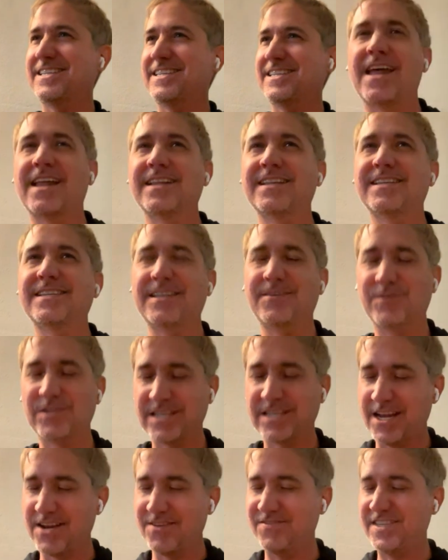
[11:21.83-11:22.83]
And it
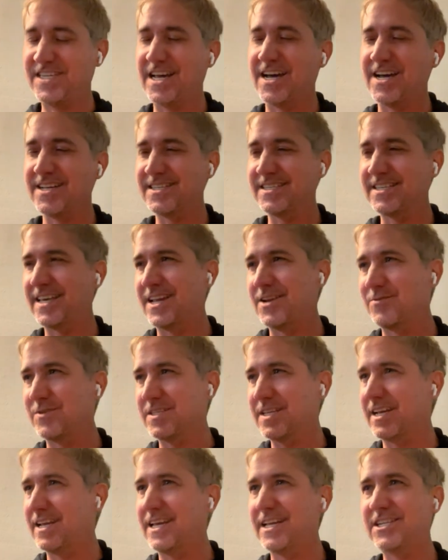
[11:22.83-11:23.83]
was kind of dusk and it
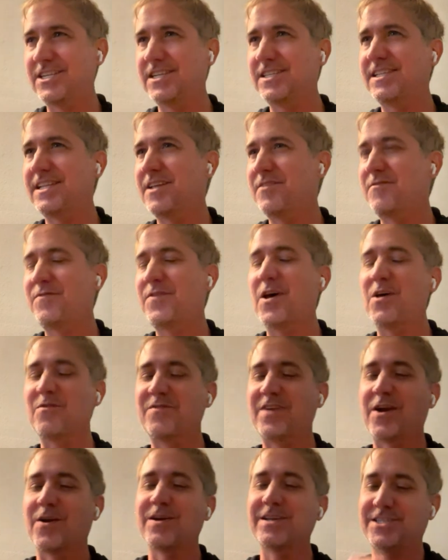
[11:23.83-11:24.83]
was like, it just, it
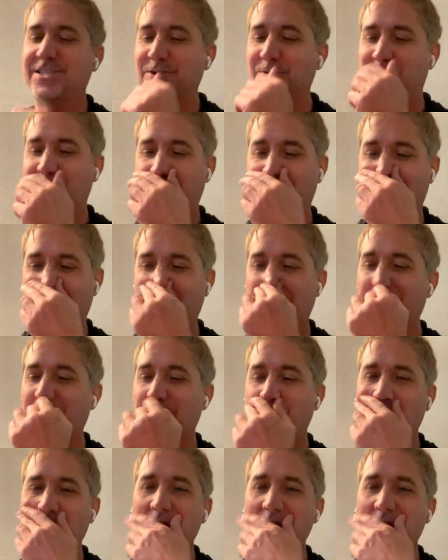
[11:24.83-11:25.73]
felt very surreal.